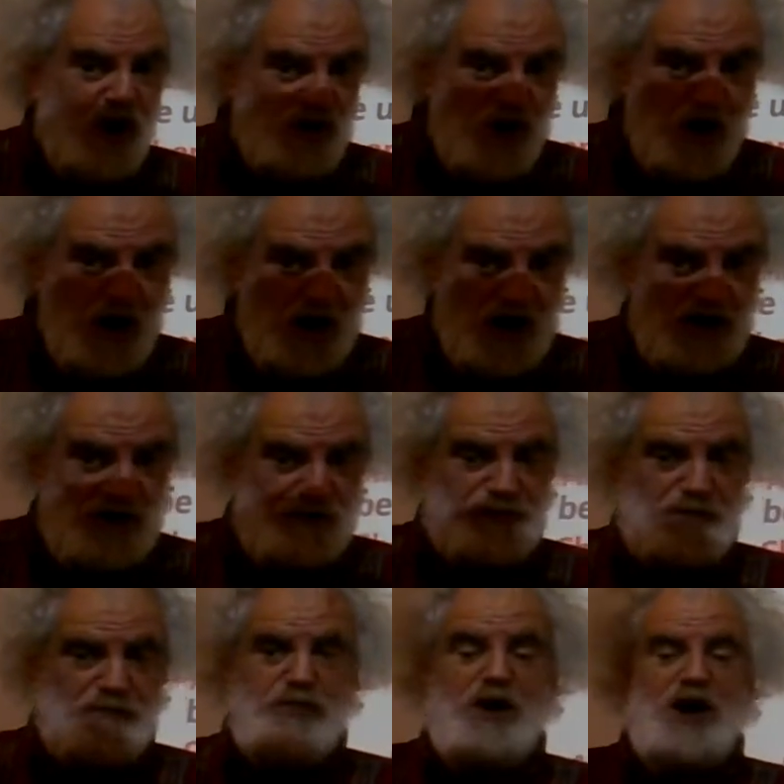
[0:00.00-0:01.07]
hard,
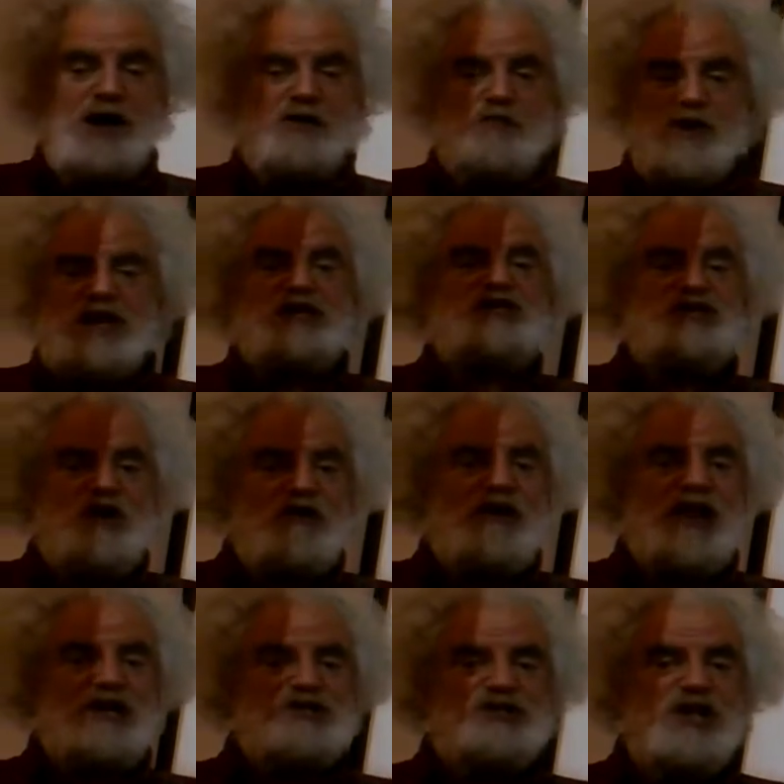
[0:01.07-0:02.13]
but we can
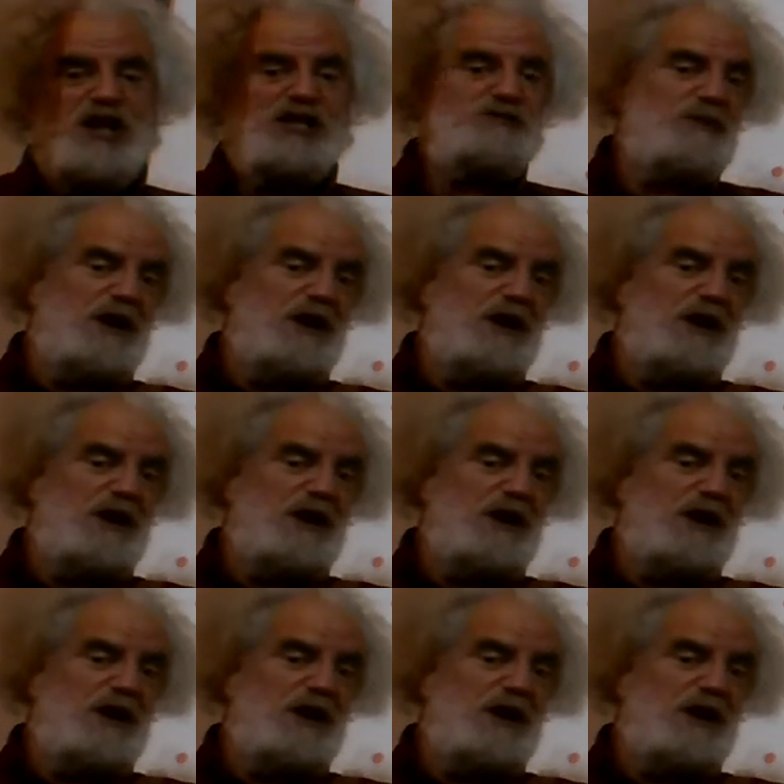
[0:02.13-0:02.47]
sterilize things by